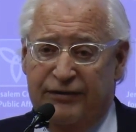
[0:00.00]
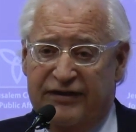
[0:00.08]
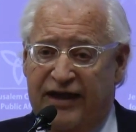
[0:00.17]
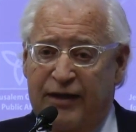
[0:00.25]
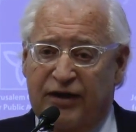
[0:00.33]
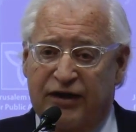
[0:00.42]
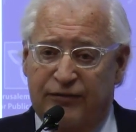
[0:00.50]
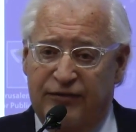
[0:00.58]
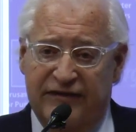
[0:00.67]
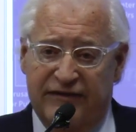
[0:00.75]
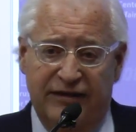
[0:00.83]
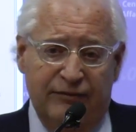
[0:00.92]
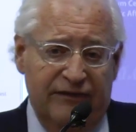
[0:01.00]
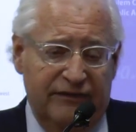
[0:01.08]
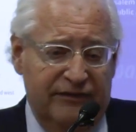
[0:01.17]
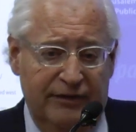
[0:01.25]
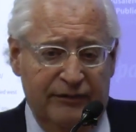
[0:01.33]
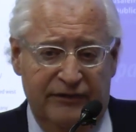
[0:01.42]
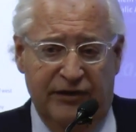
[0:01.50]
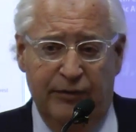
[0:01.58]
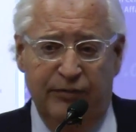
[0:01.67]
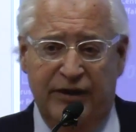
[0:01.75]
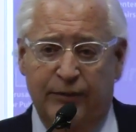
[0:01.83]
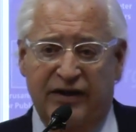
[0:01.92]
They agreed to a 10-month freeze, and it
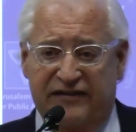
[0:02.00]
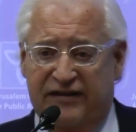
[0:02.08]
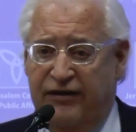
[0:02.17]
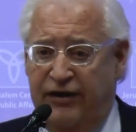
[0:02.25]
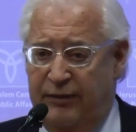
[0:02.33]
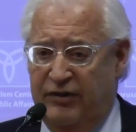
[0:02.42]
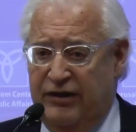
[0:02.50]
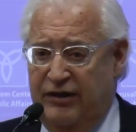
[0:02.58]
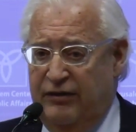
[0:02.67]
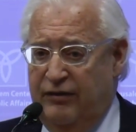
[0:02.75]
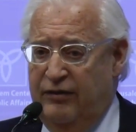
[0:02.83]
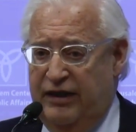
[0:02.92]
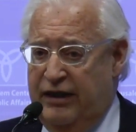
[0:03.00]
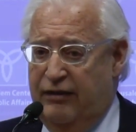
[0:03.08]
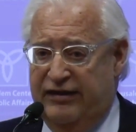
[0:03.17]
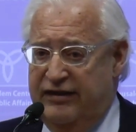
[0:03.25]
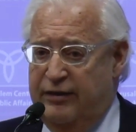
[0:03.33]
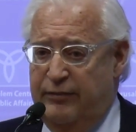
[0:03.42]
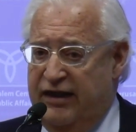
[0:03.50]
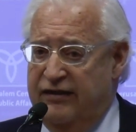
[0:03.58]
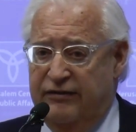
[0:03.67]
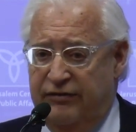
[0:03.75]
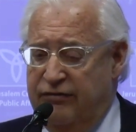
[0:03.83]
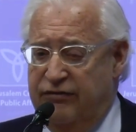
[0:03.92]
was a complete waste of time, you know, at the
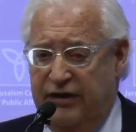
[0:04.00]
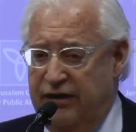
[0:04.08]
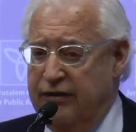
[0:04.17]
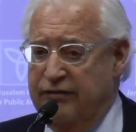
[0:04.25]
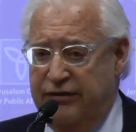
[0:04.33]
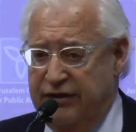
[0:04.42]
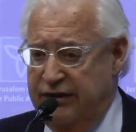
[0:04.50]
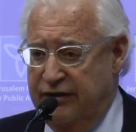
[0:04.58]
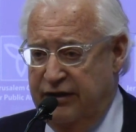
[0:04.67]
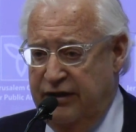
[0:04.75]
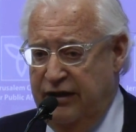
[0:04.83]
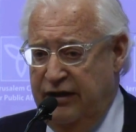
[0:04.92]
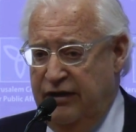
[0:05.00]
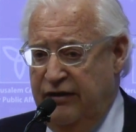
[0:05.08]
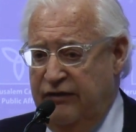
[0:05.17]
demand of Hillary Clinton.